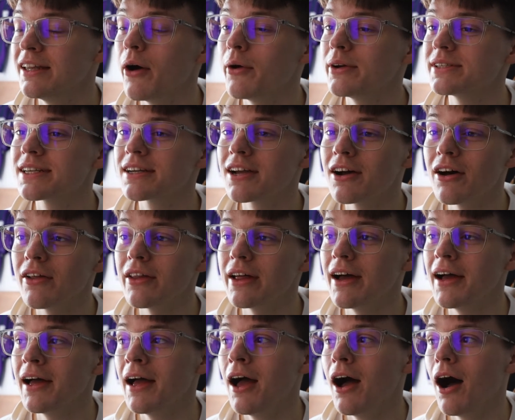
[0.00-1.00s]
Now it's a car
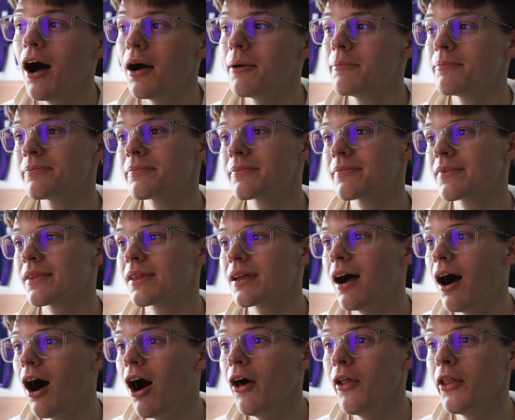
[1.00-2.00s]
that,
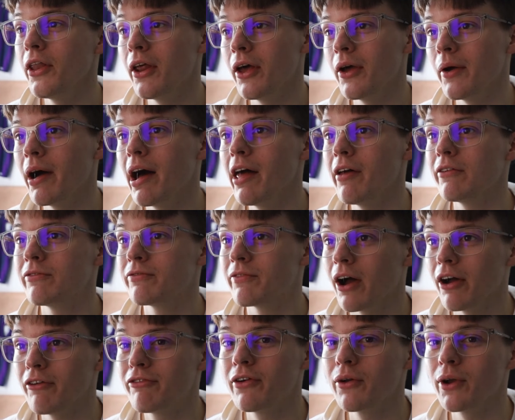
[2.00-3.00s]
I don't know,
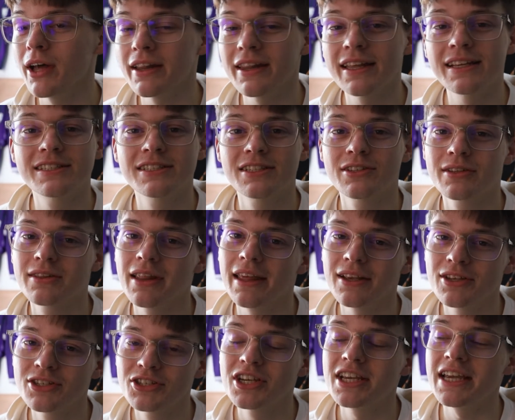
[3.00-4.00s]
I feel like
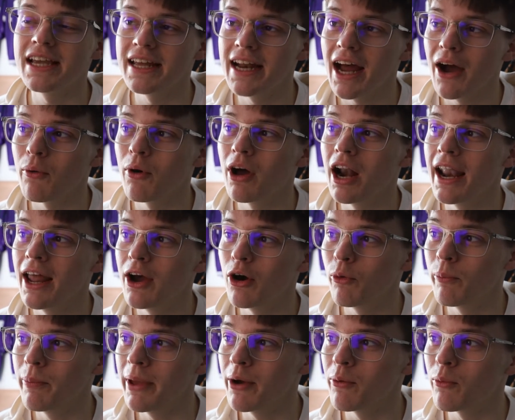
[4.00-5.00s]
they cheated out a
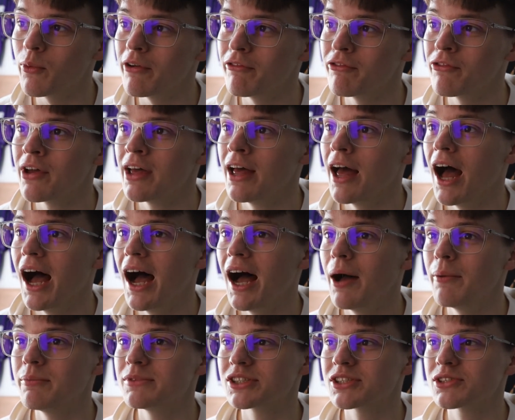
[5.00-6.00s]
little bit with
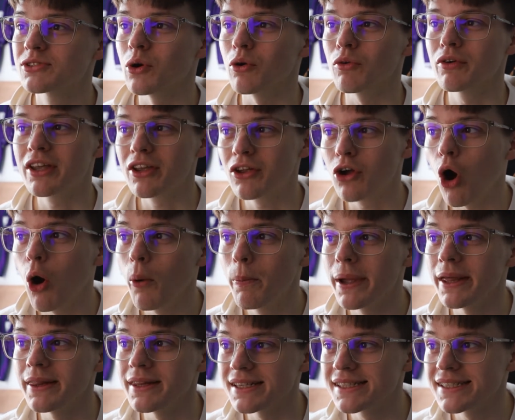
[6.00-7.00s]
just sort of
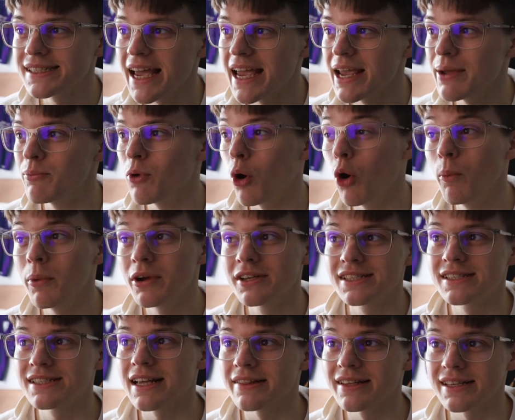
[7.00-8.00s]
copying
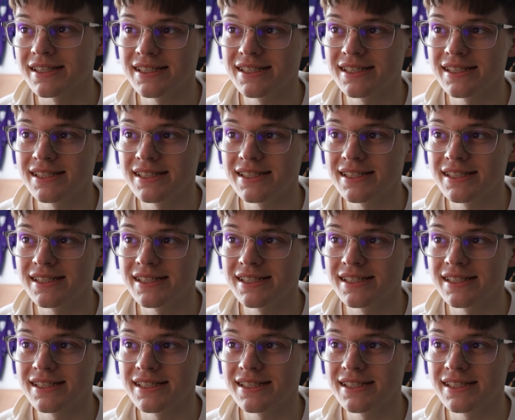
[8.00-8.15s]
almost the